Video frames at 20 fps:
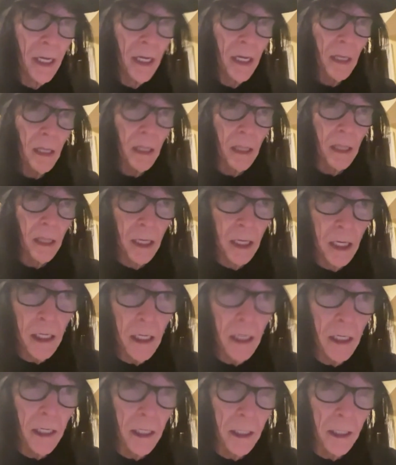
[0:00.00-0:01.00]

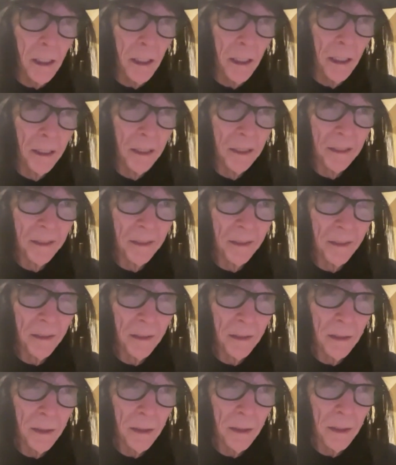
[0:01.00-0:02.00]
the
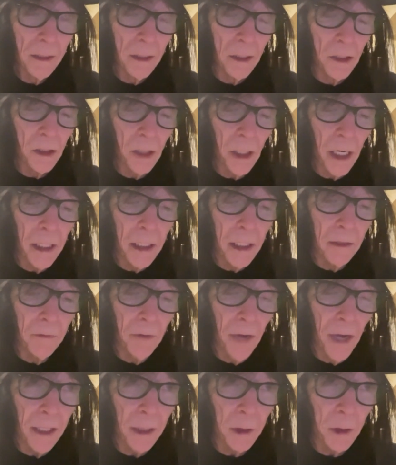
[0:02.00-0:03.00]
deciding
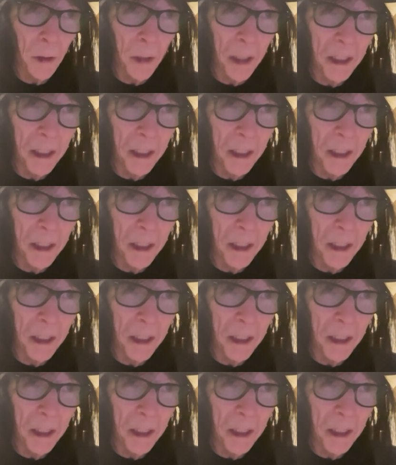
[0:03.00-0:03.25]
factor, I